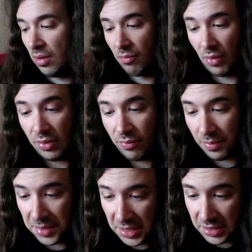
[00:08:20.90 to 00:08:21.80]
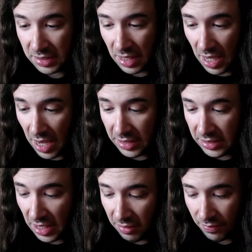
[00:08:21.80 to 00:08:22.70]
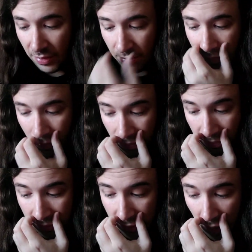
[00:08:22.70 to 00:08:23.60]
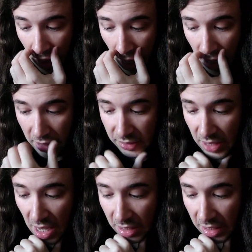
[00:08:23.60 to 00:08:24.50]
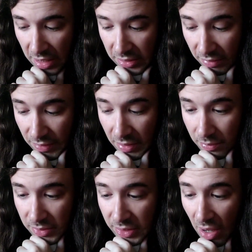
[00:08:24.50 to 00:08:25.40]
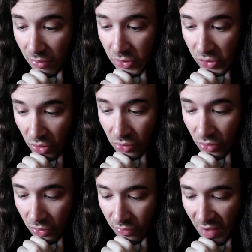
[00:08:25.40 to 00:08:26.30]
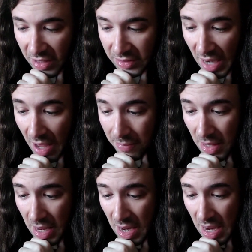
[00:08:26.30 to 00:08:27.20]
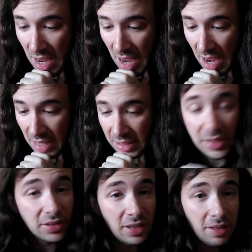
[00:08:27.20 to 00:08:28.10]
One from these 88 films sale is a film starring Jean-Claude Van Damme, and it's a